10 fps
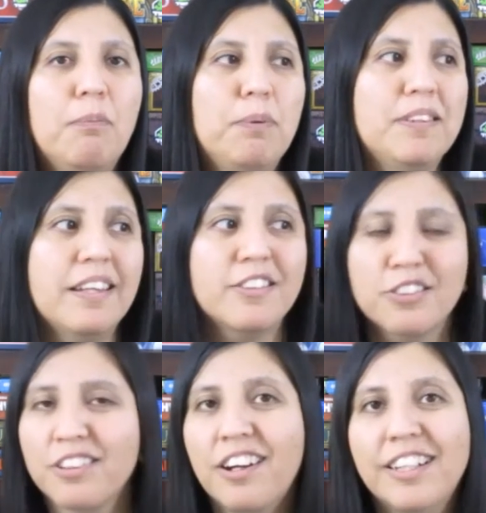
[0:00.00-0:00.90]

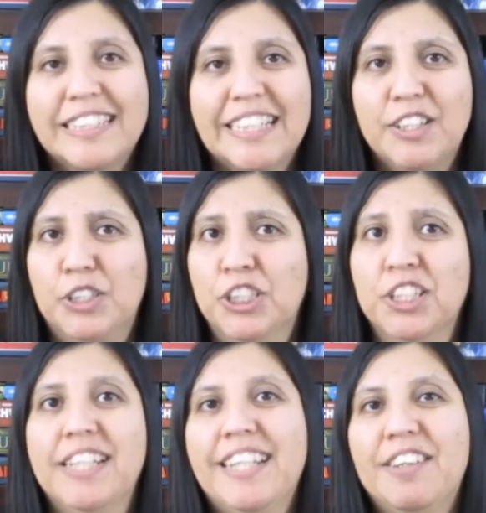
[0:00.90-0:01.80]
potential cards that you
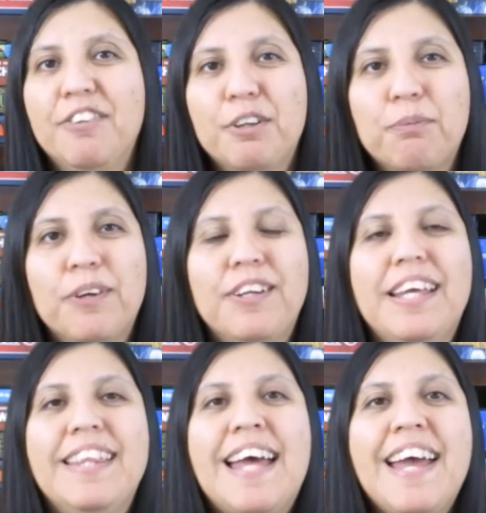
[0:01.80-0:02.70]
shouldn't give your
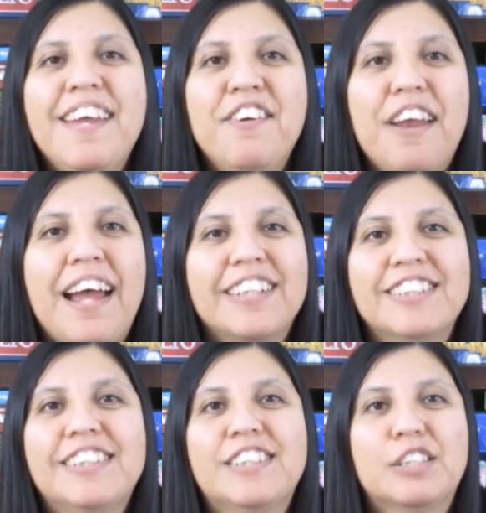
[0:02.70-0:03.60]
opponent, and that
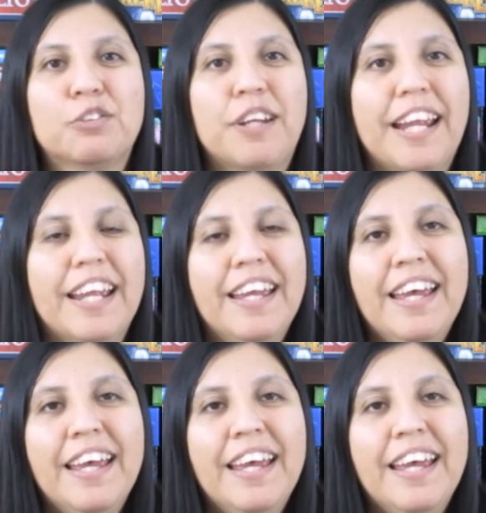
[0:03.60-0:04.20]
interaction is just great.